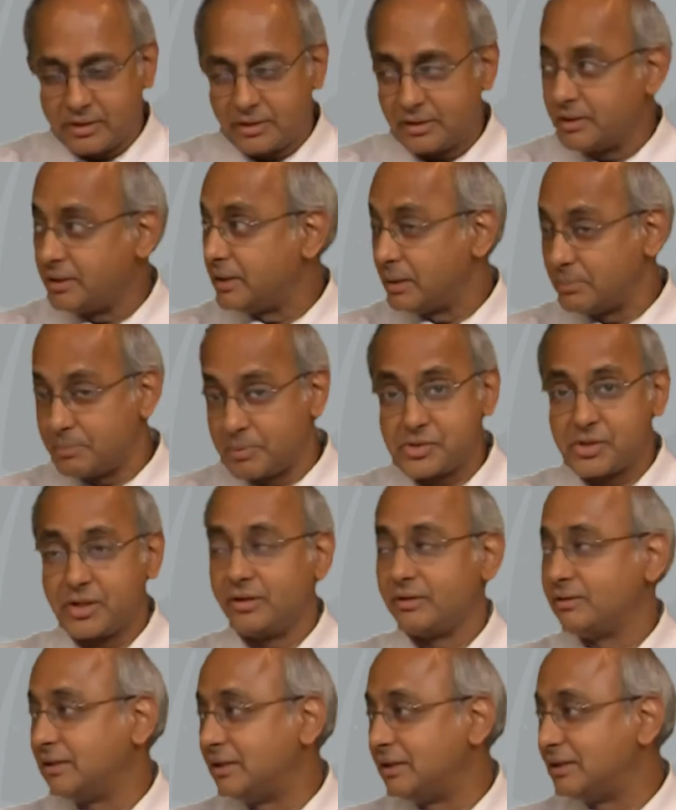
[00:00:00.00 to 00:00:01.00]
I really
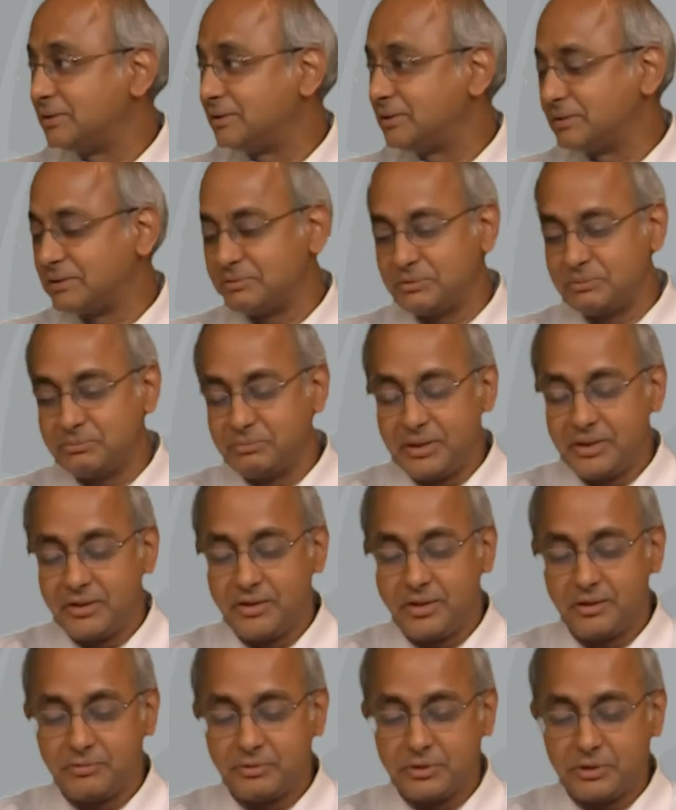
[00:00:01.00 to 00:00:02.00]
appreciate uh,
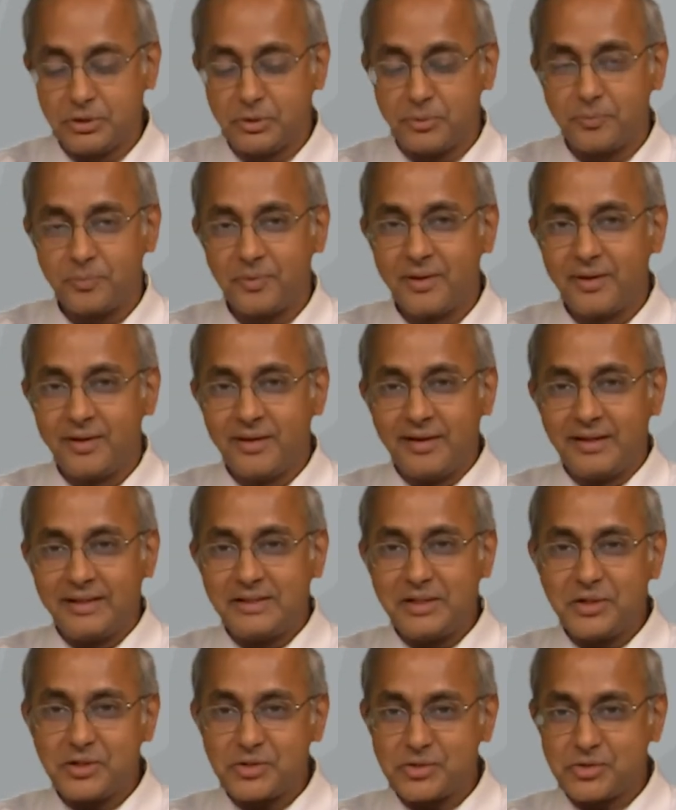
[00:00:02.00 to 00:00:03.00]
being here with you.
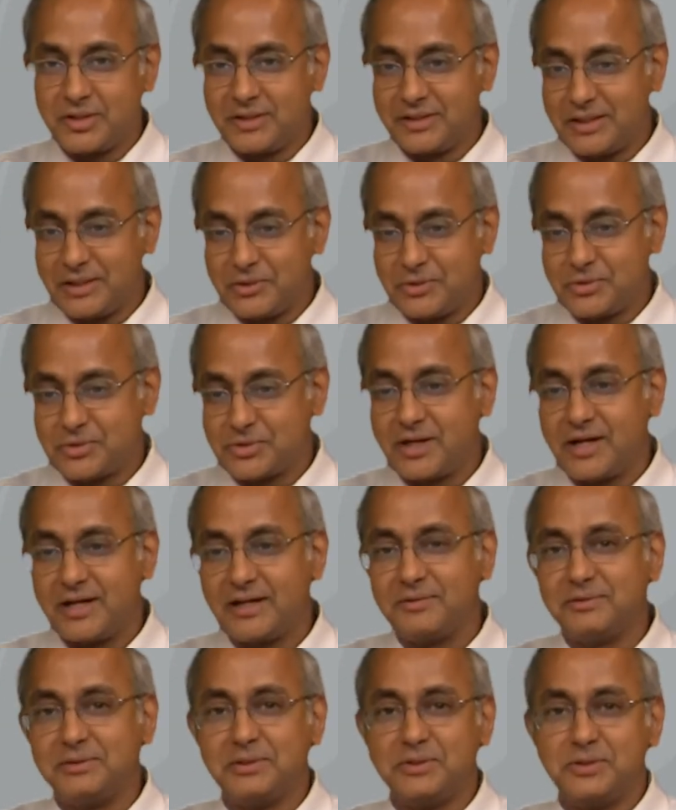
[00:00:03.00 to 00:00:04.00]
It's interesting that you
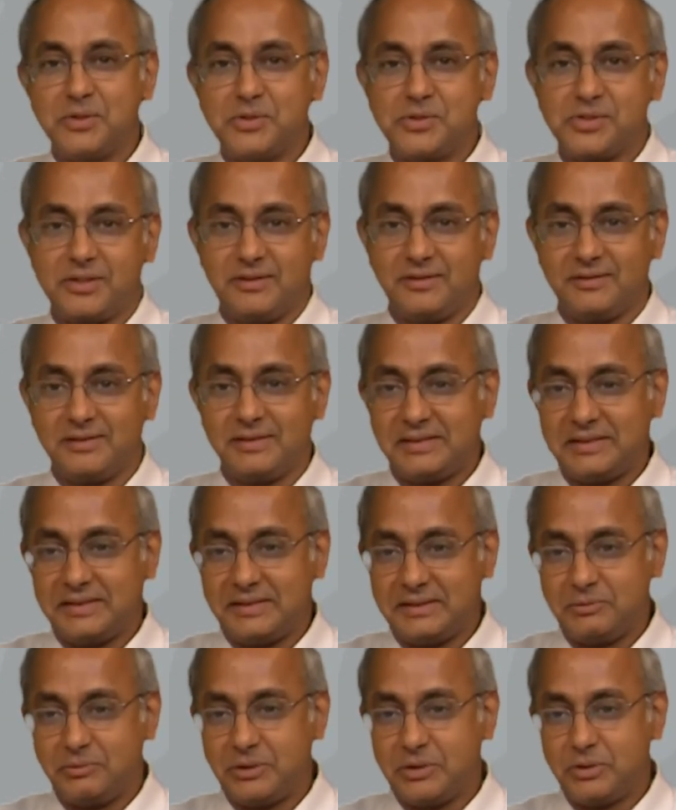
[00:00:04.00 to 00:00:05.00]
started with the notion
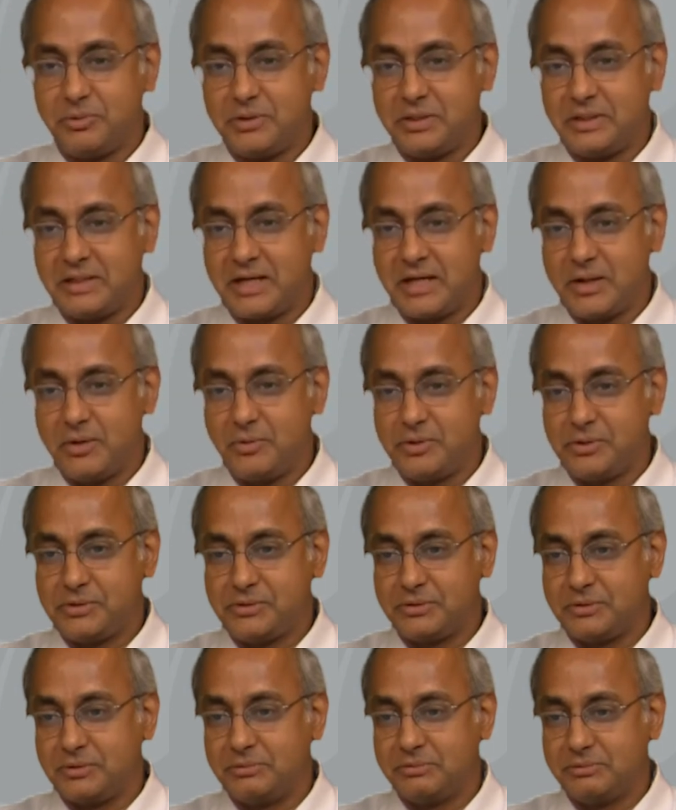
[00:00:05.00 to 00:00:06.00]
uh, whether we, how we
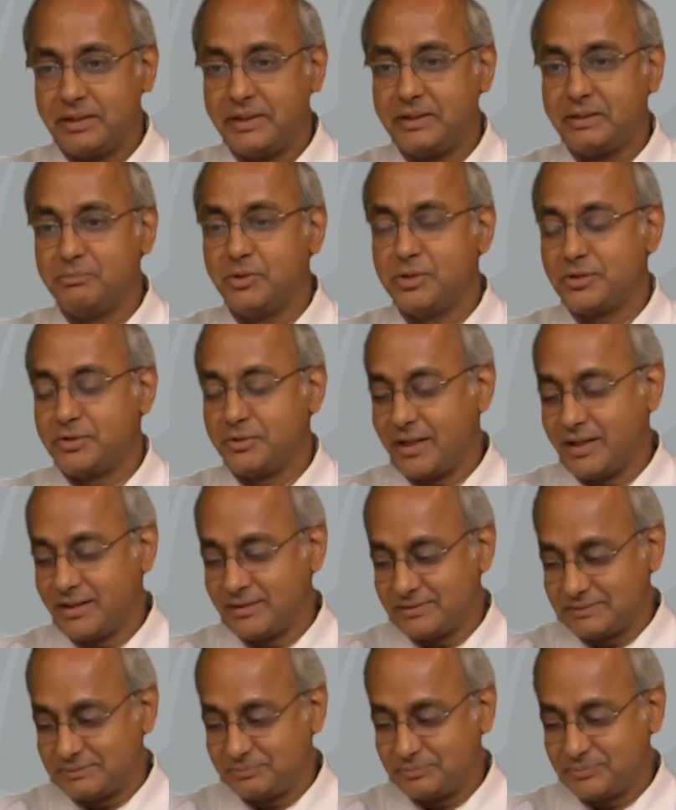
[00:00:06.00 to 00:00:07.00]
should write a book
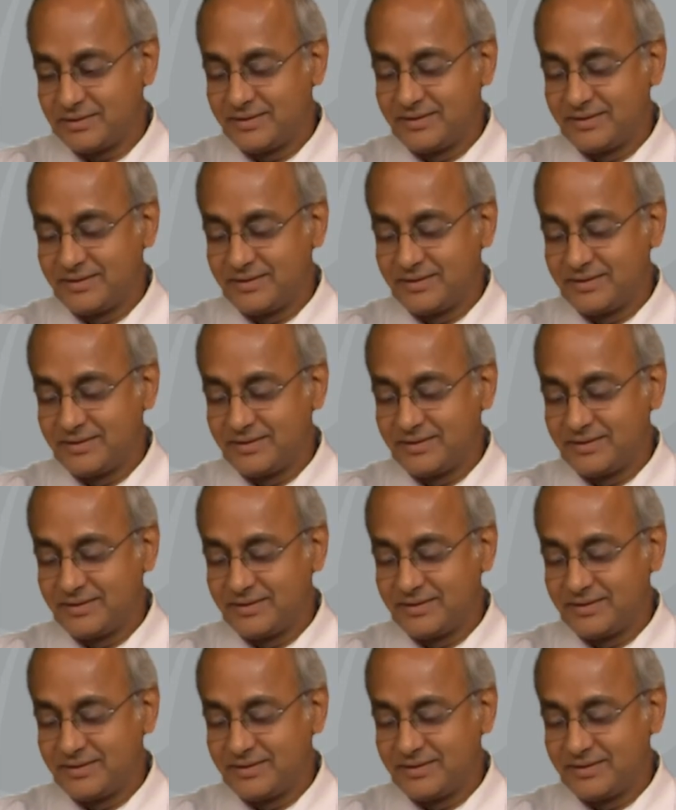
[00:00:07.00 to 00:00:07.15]
together.